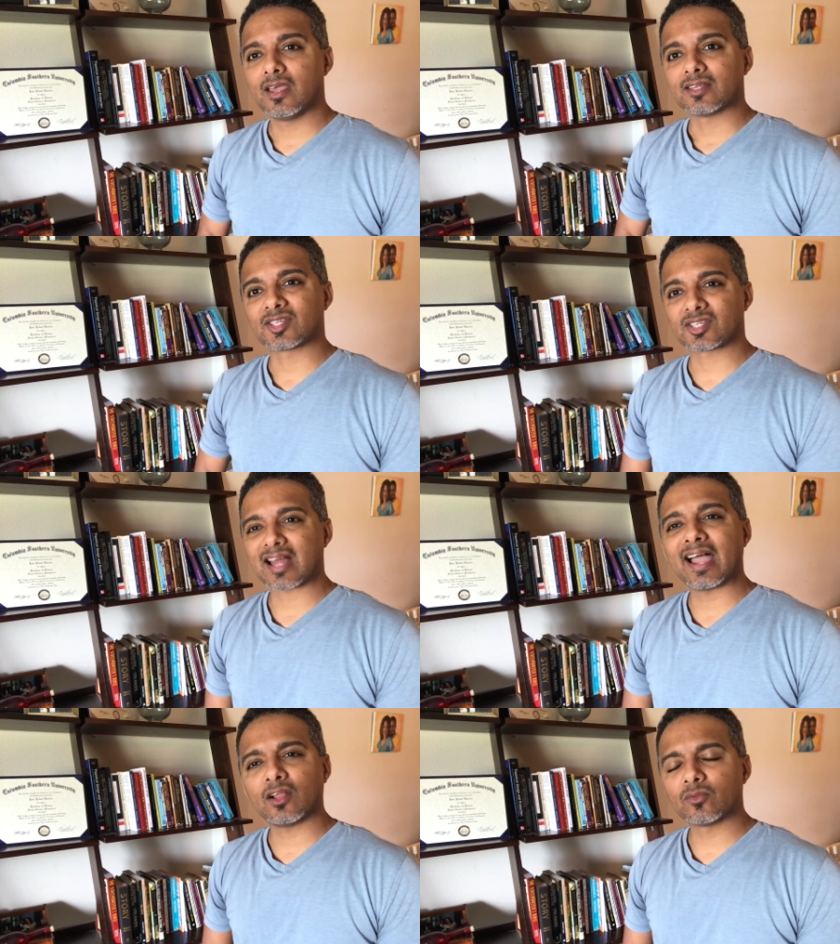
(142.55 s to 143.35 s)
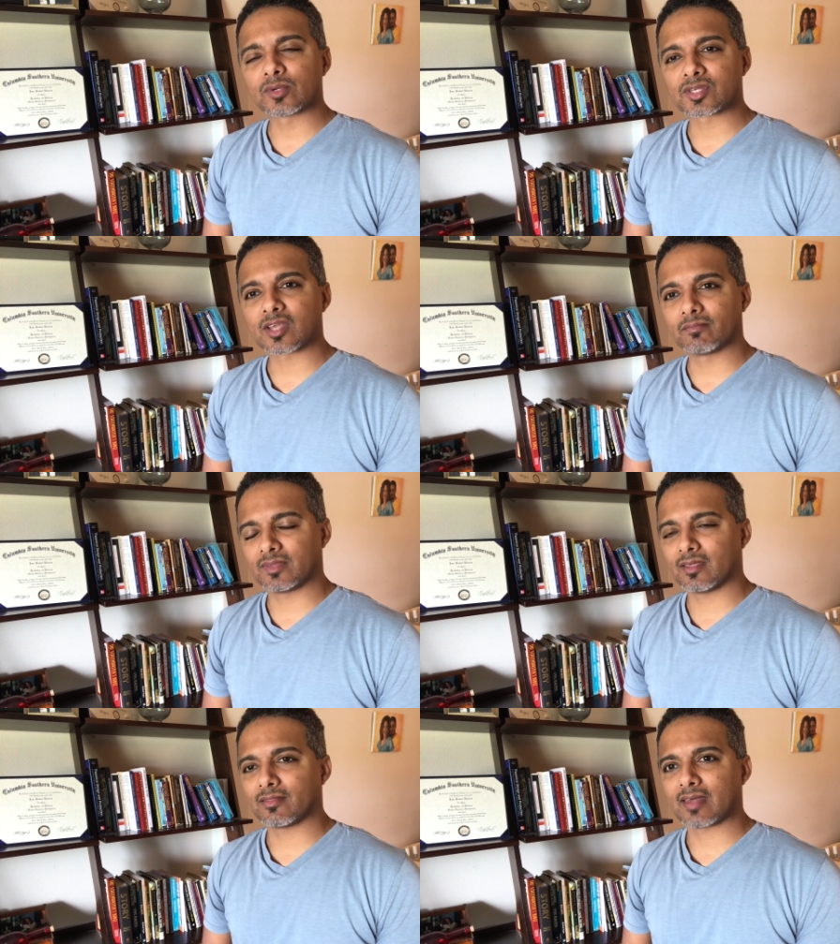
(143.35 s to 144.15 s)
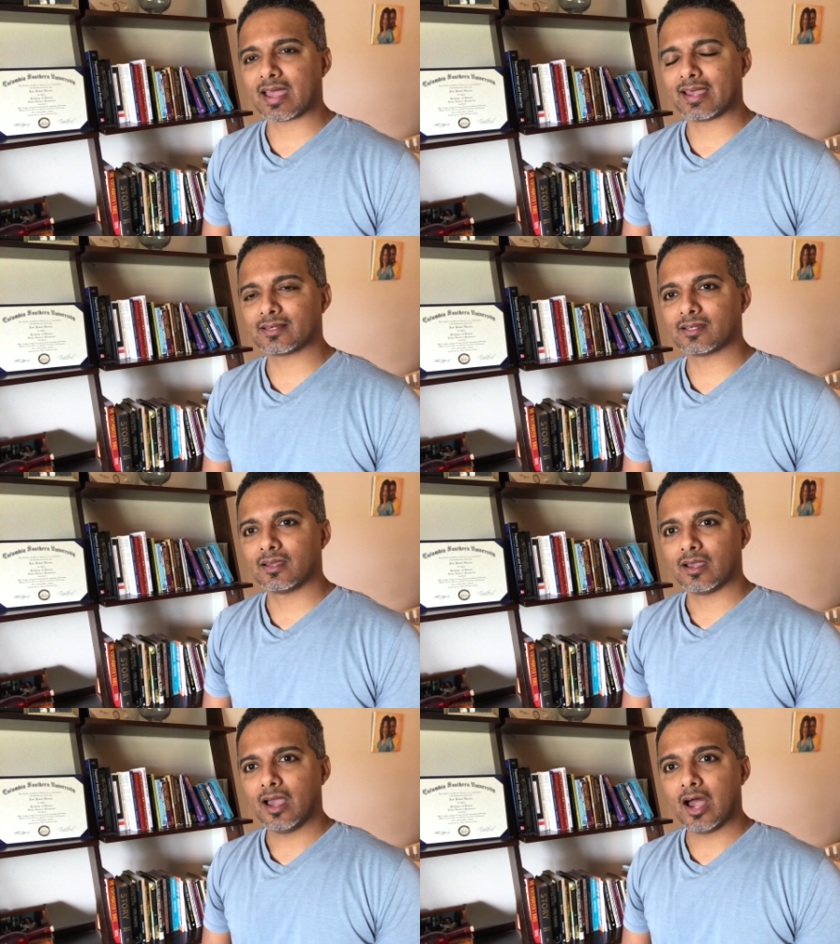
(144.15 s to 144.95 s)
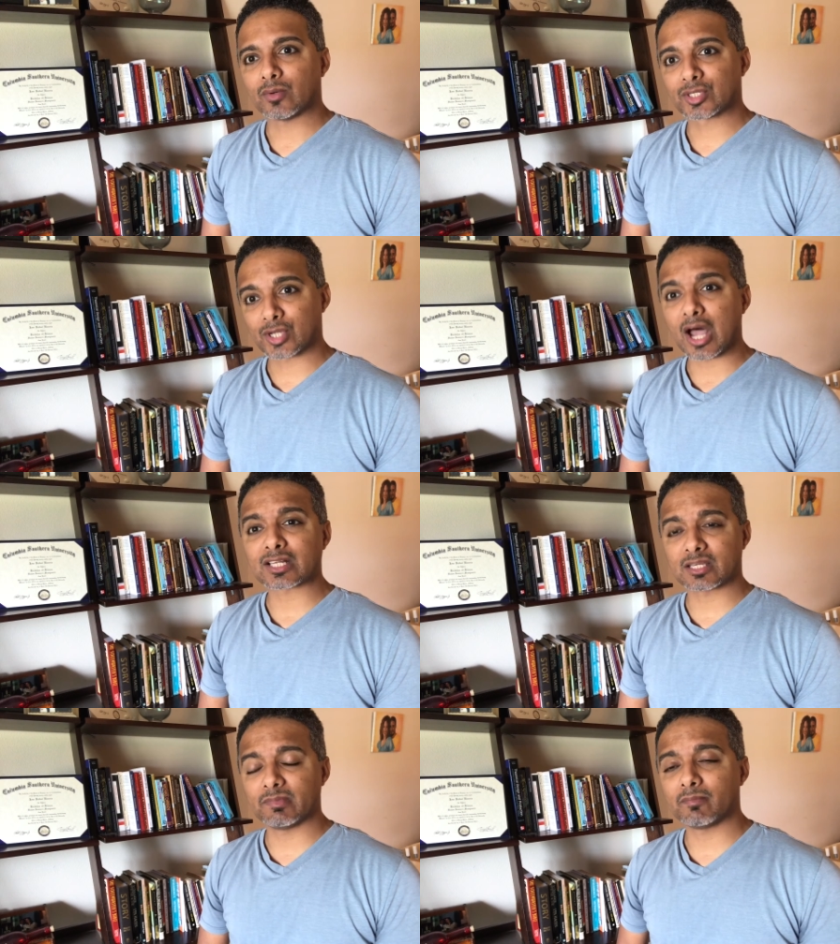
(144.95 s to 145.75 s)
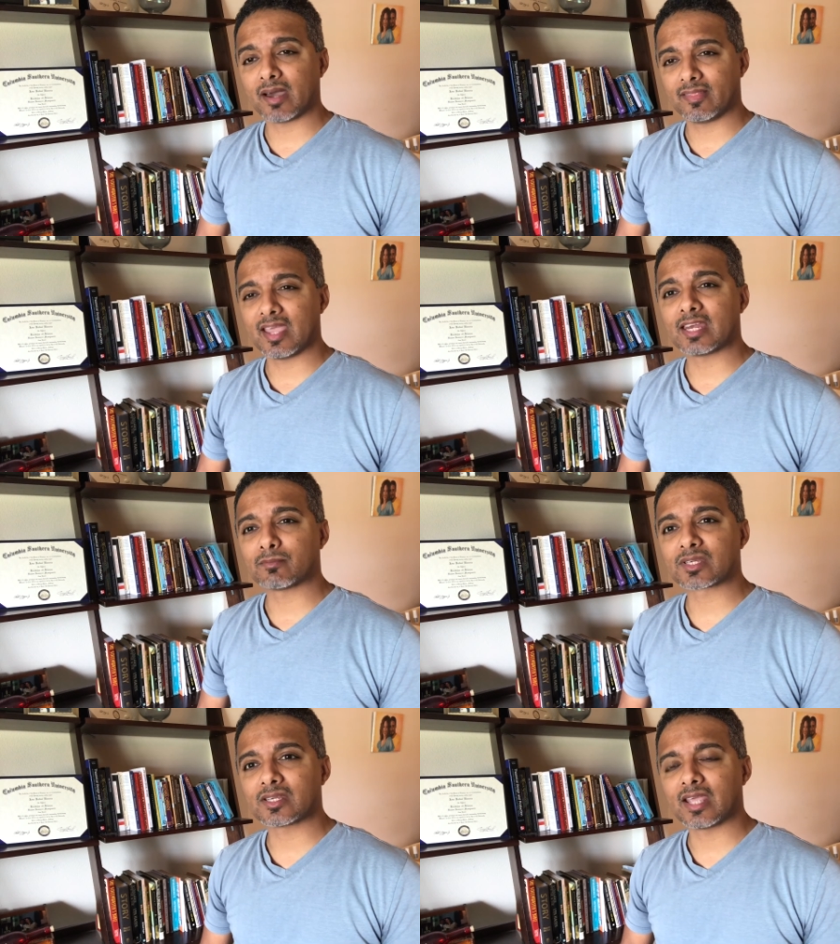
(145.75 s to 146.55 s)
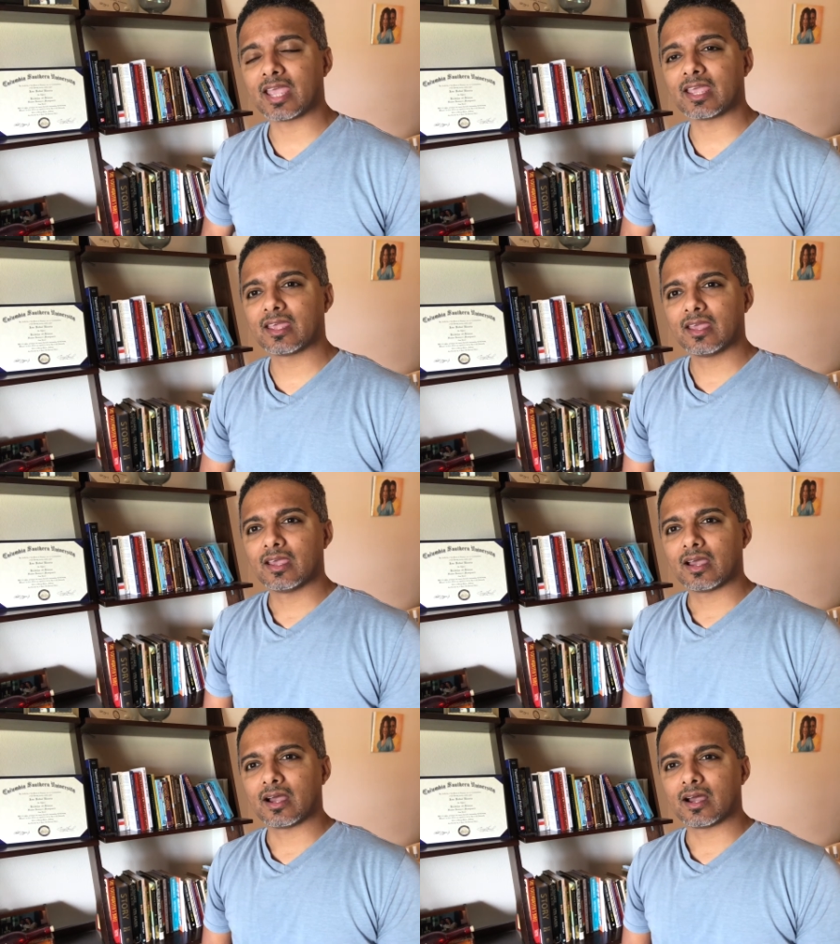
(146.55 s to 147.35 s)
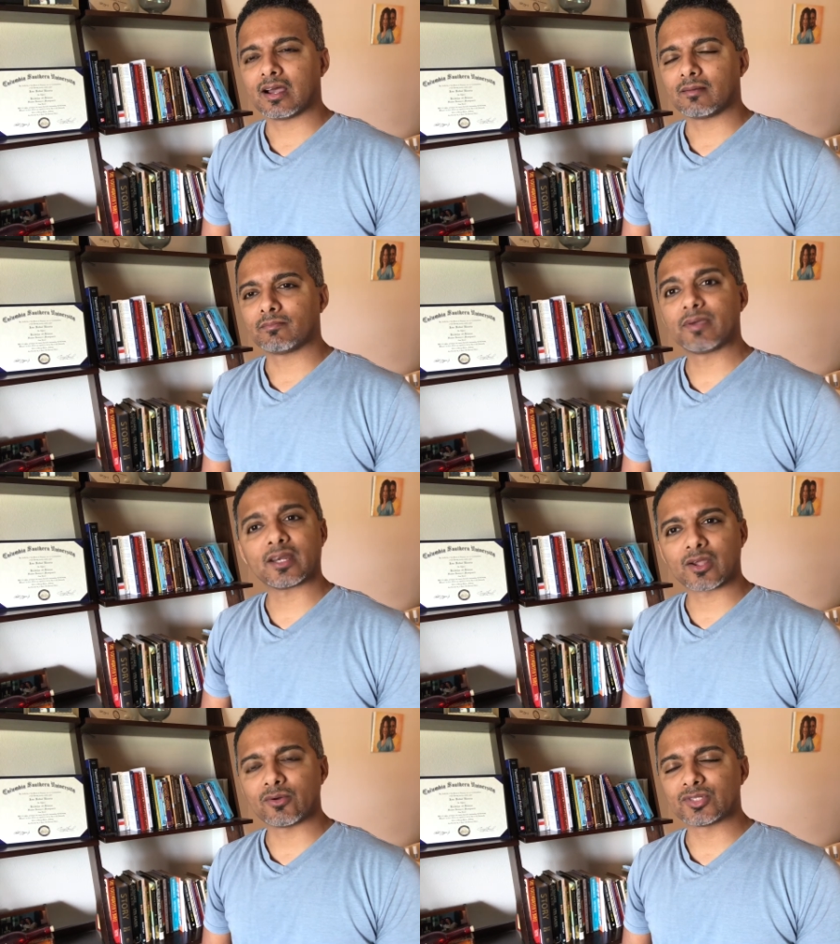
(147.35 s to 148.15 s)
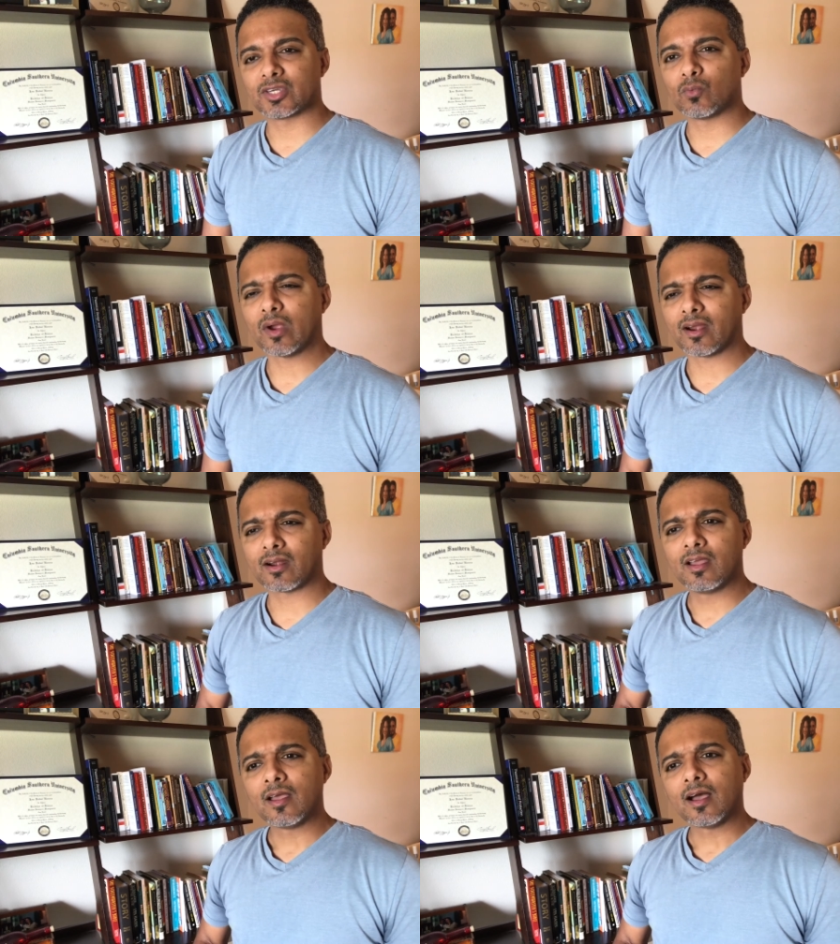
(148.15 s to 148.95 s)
Style was something that was taught to me by the NMCA pedagogy, where